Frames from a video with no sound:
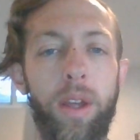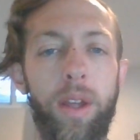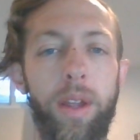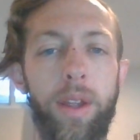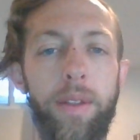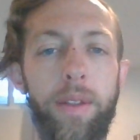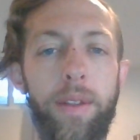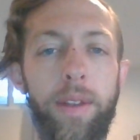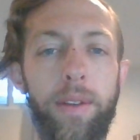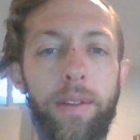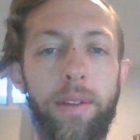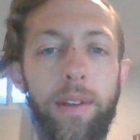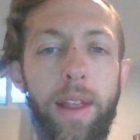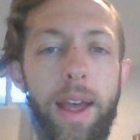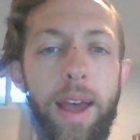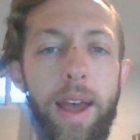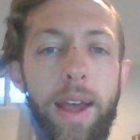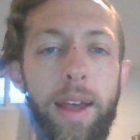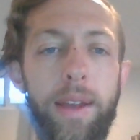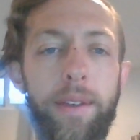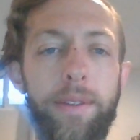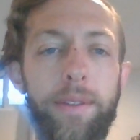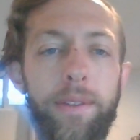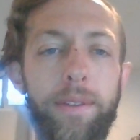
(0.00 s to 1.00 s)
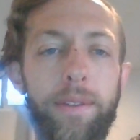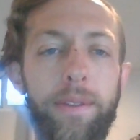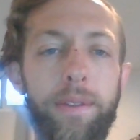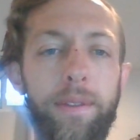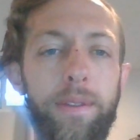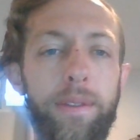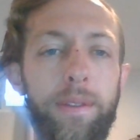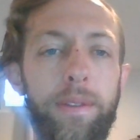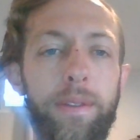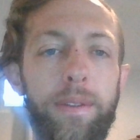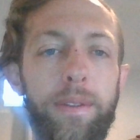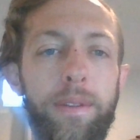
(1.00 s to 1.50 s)
in this last
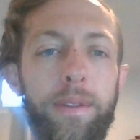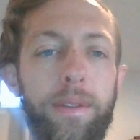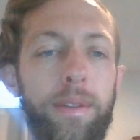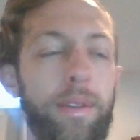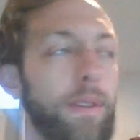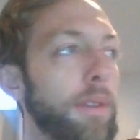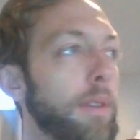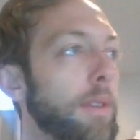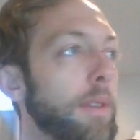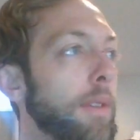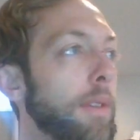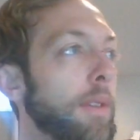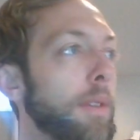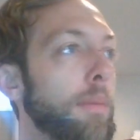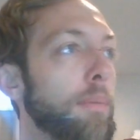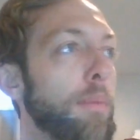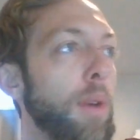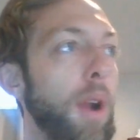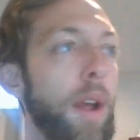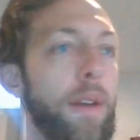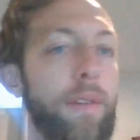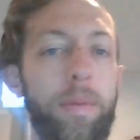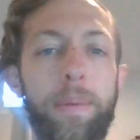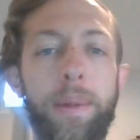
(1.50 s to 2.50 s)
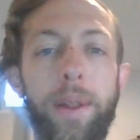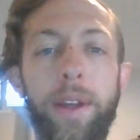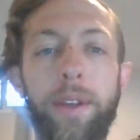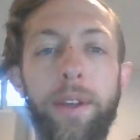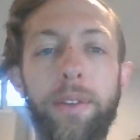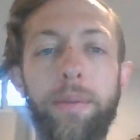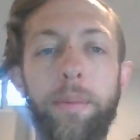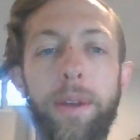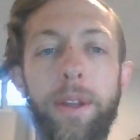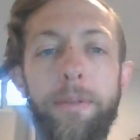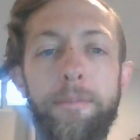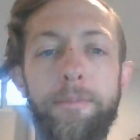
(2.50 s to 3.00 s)
private
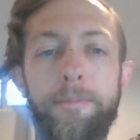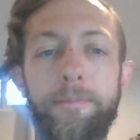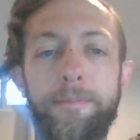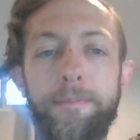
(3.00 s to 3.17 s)
placement.